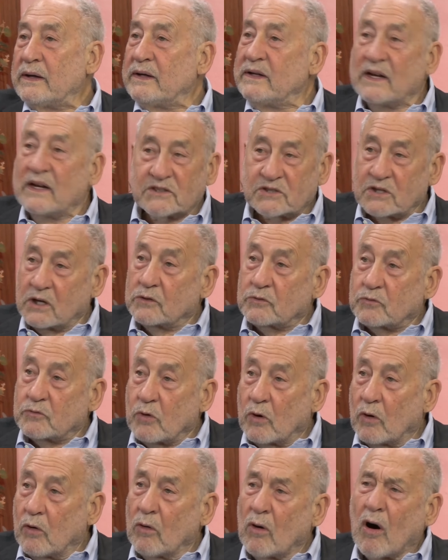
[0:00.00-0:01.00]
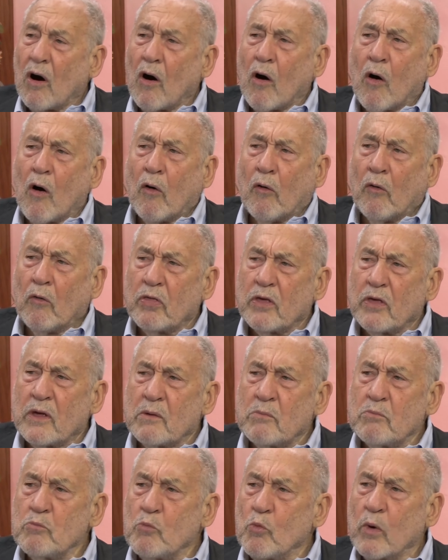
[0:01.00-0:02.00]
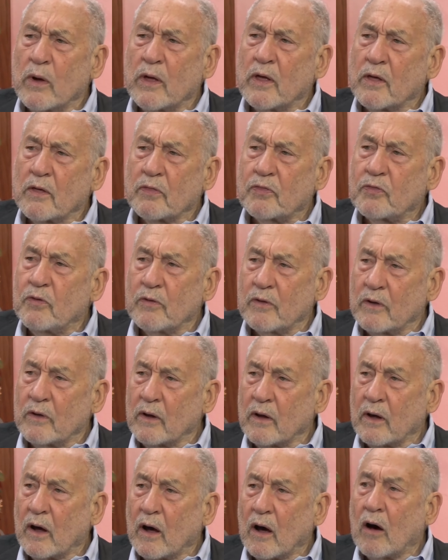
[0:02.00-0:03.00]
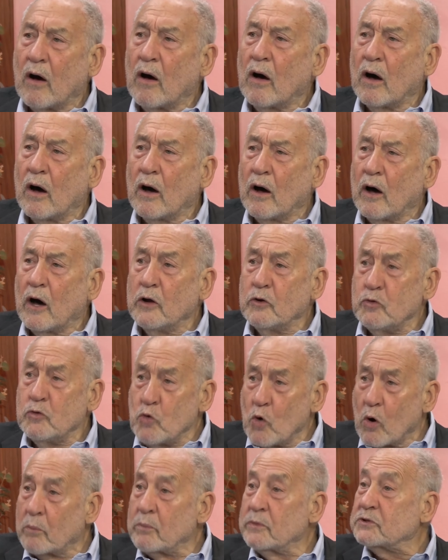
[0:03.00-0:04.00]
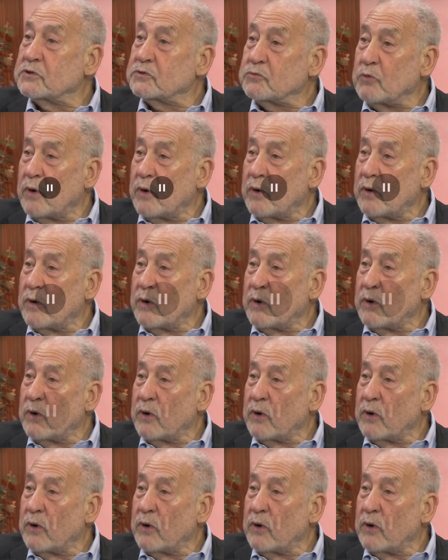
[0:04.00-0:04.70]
He doesn't control all of them with enormous strength.